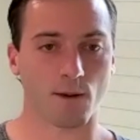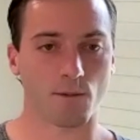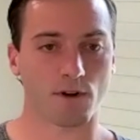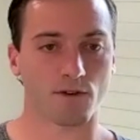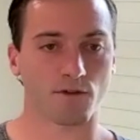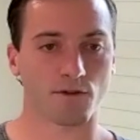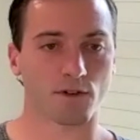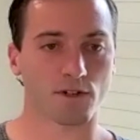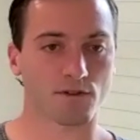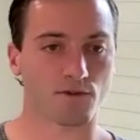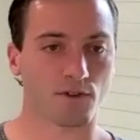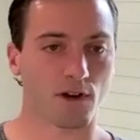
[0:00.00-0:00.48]

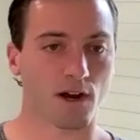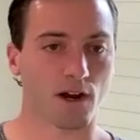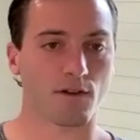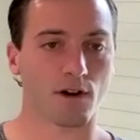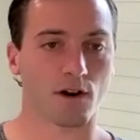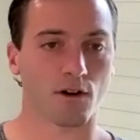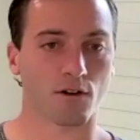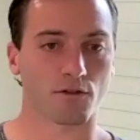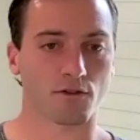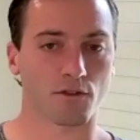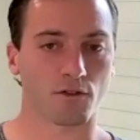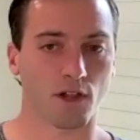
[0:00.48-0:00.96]
difference, 5
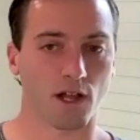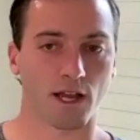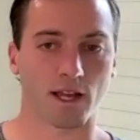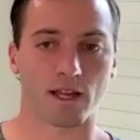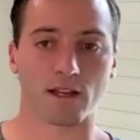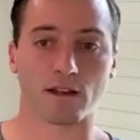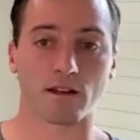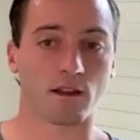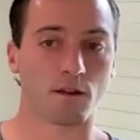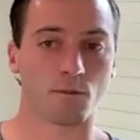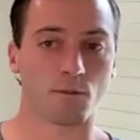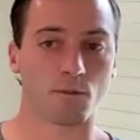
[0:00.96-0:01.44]
hour
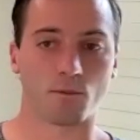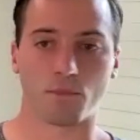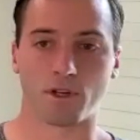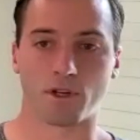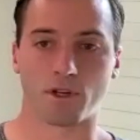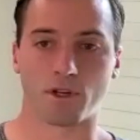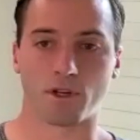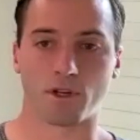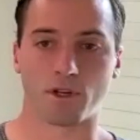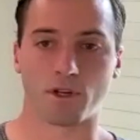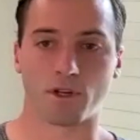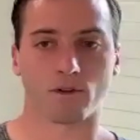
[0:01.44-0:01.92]
flight, it'd be
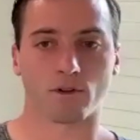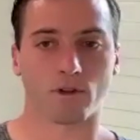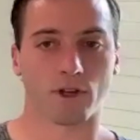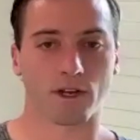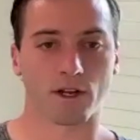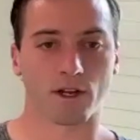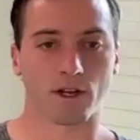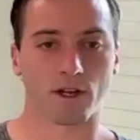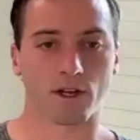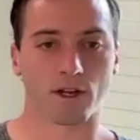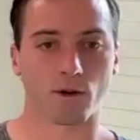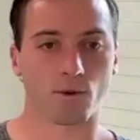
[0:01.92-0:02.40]
just brutal
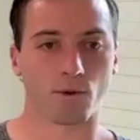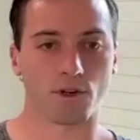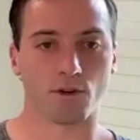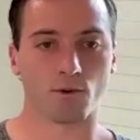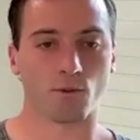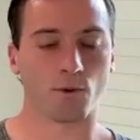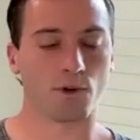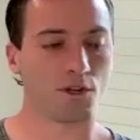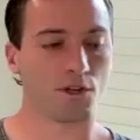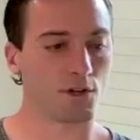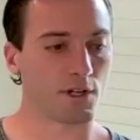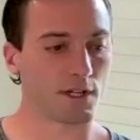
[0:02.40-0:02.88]

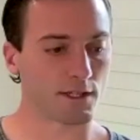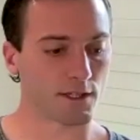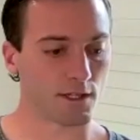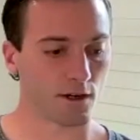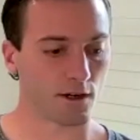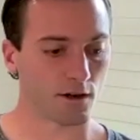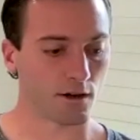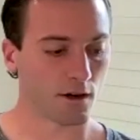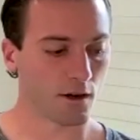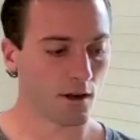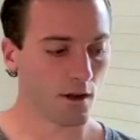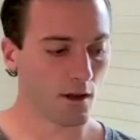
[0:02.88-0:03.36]
when you get
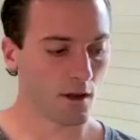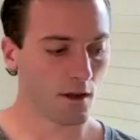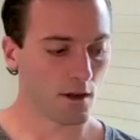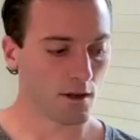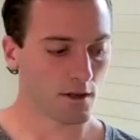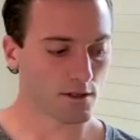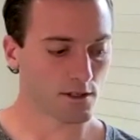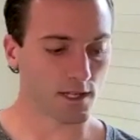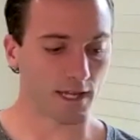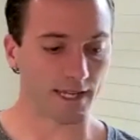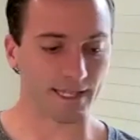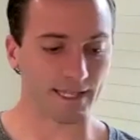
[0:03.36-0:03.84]
there.
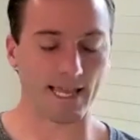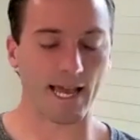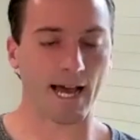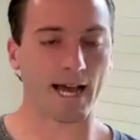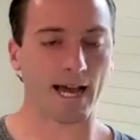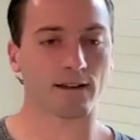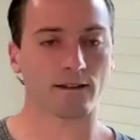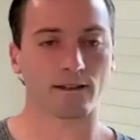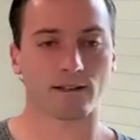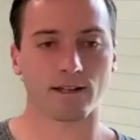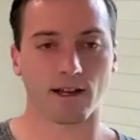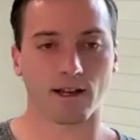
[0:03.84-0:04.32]
So like
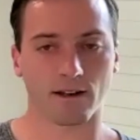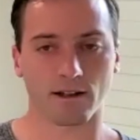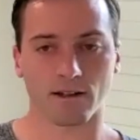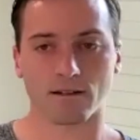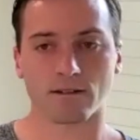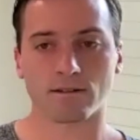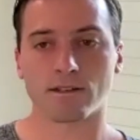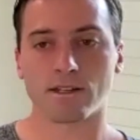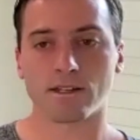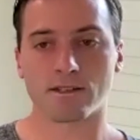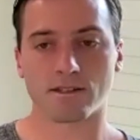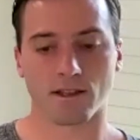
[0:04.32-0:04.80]
that
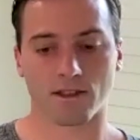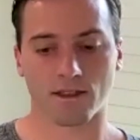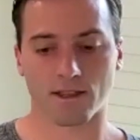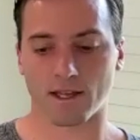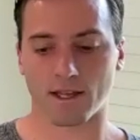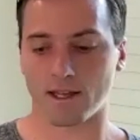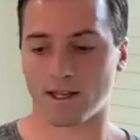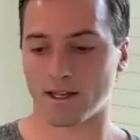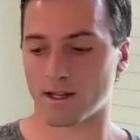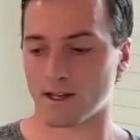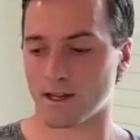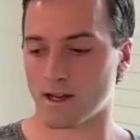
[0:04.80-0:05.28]
kind of is a
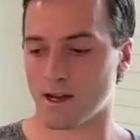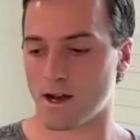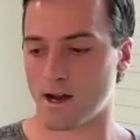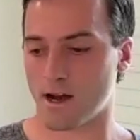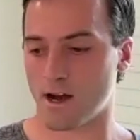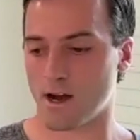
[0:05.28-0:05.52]
thing.